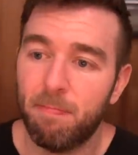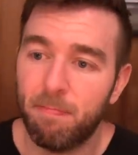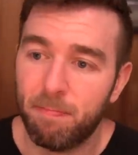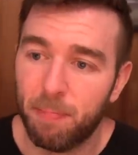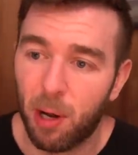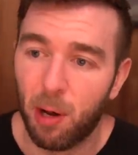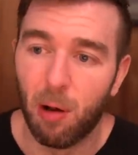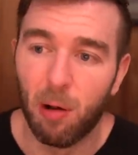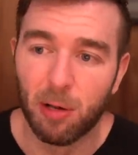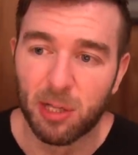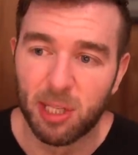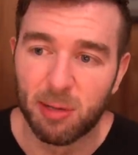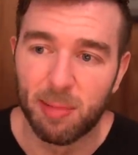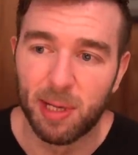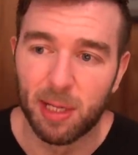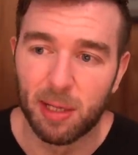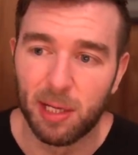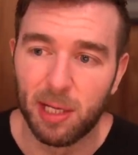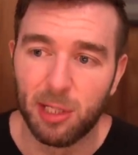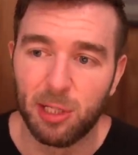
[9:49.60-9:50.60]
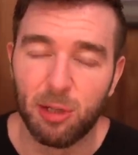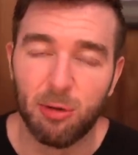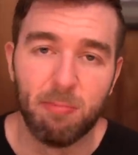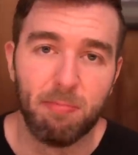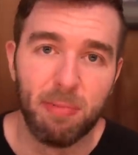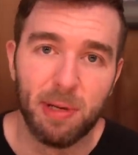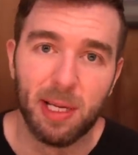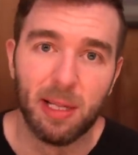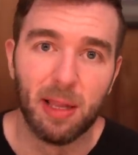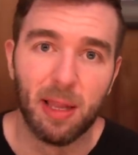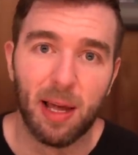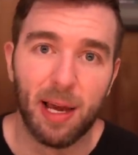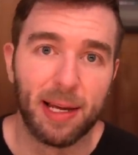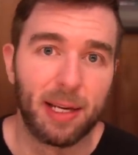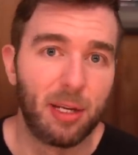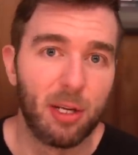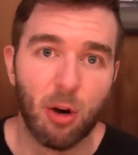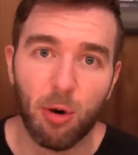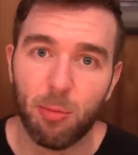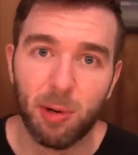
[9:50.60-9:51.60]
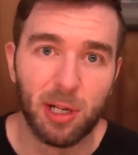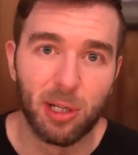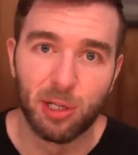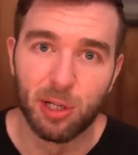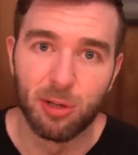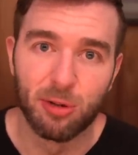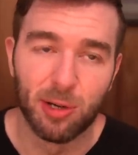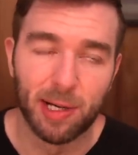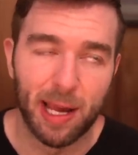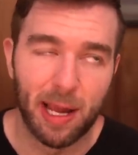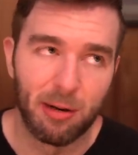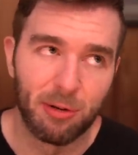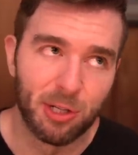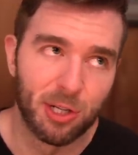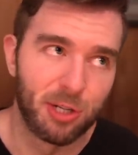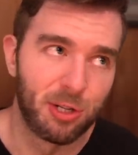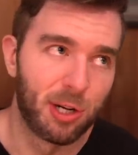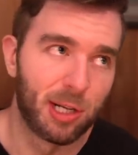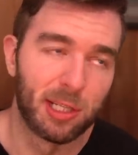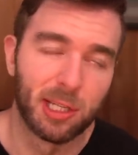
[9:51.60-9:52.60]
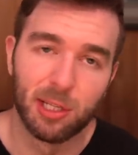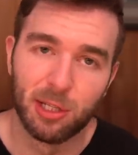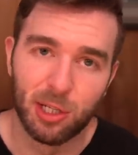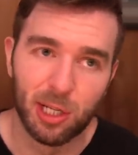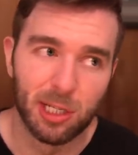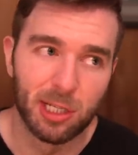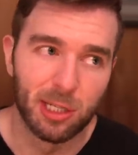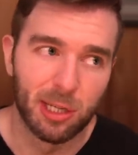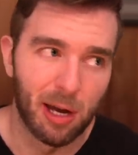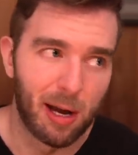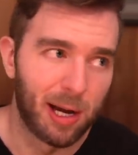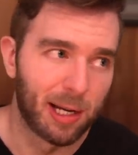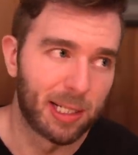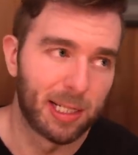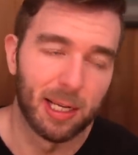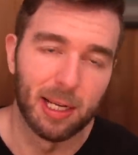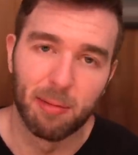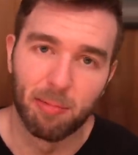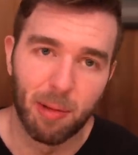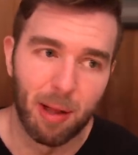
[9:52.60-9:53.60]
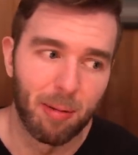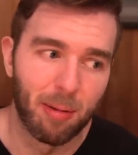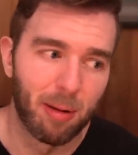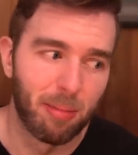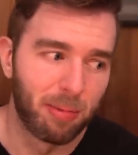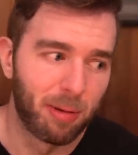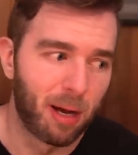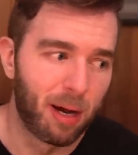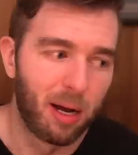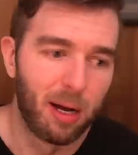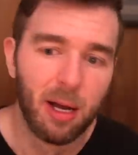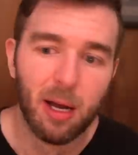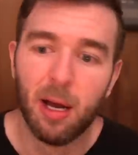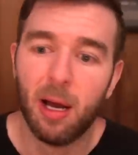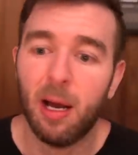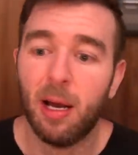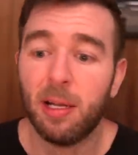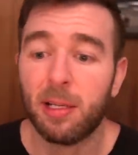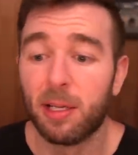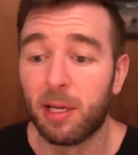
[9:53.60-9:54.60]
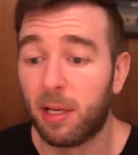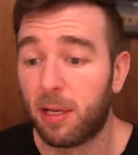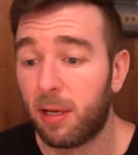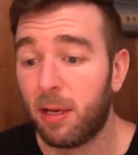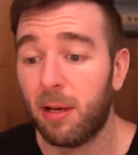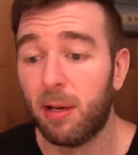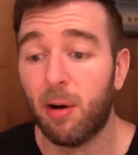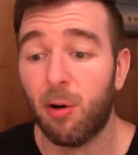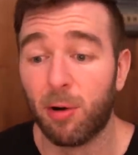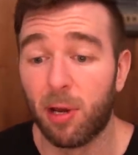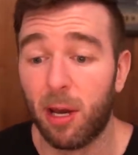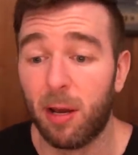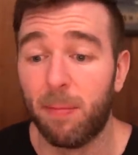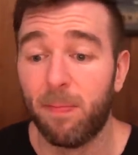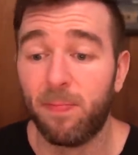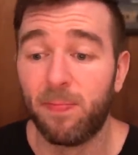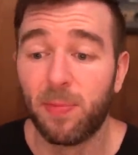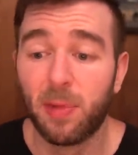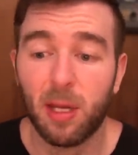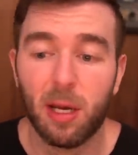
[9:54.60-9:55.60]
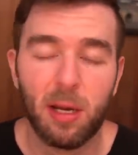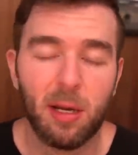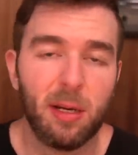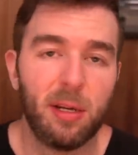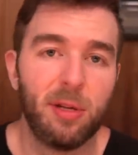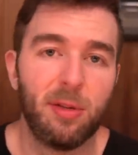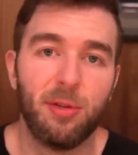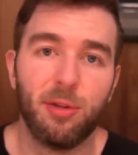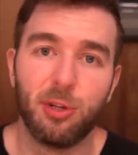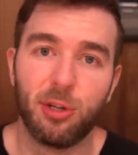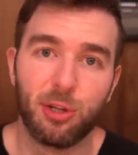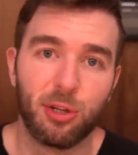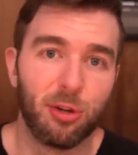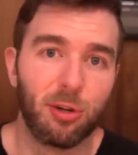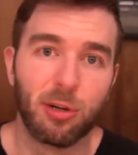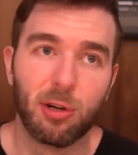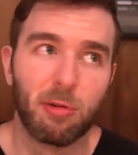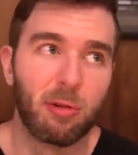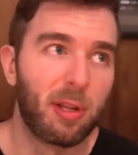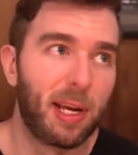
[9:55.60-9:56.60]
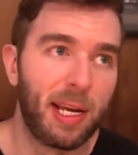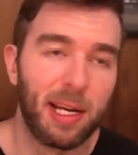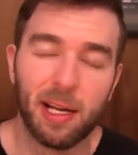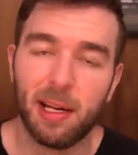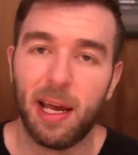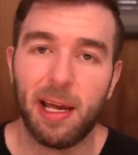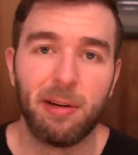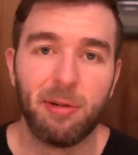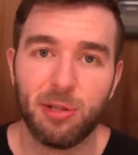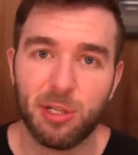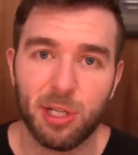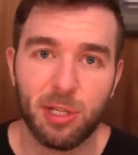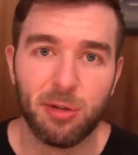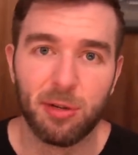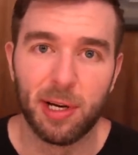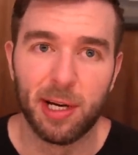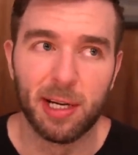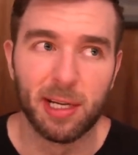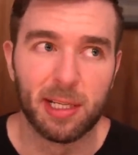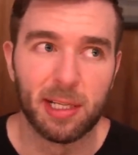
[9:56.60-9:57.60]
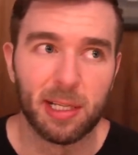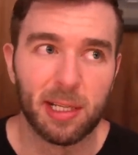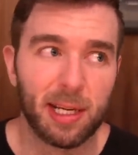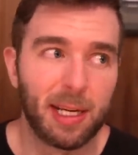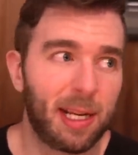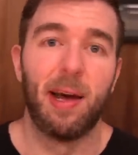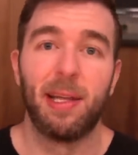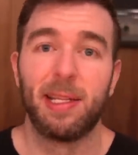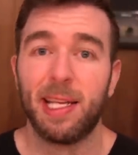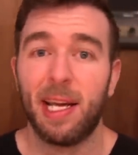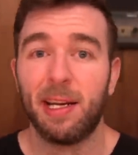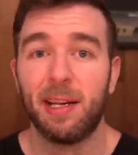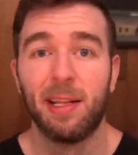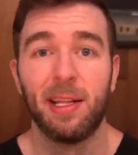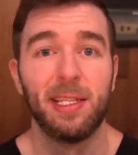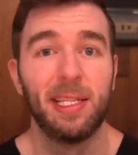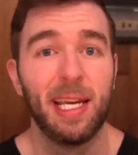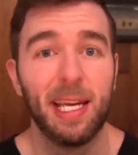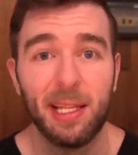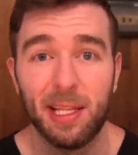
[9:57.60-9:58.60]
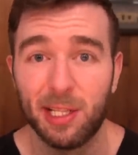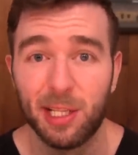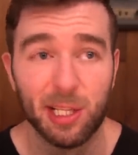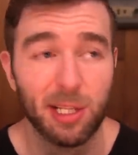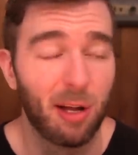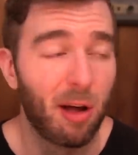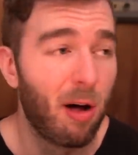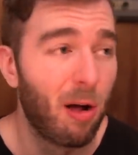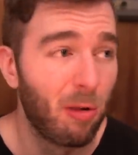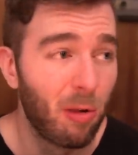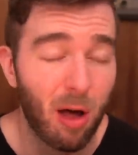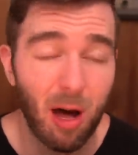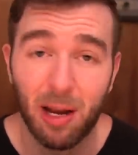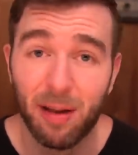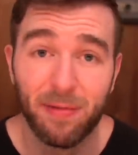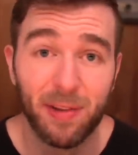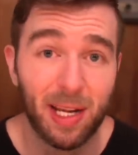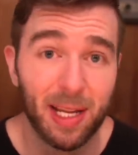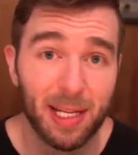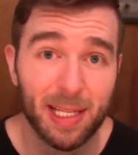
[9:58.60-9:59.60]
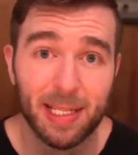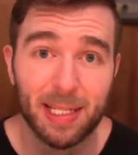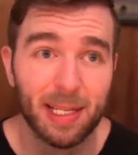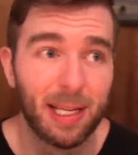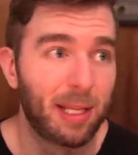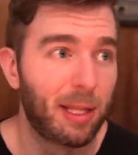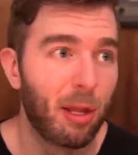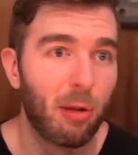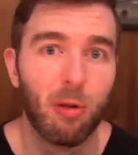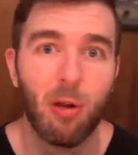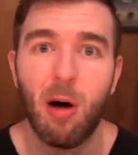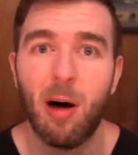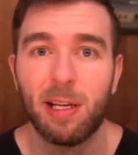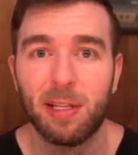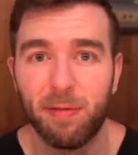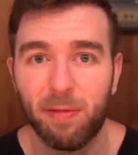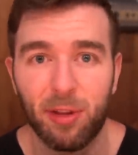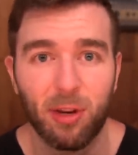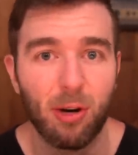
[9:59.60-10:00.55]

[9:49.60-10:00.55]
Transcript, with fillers: But ultimately, to be like, nobody should drink energy drinks, the shit's toxic, blah, blah, blah. It's like, okay, the sugar-laden energy drinks, like at the end of the day, this is, a lot of it is like the laws of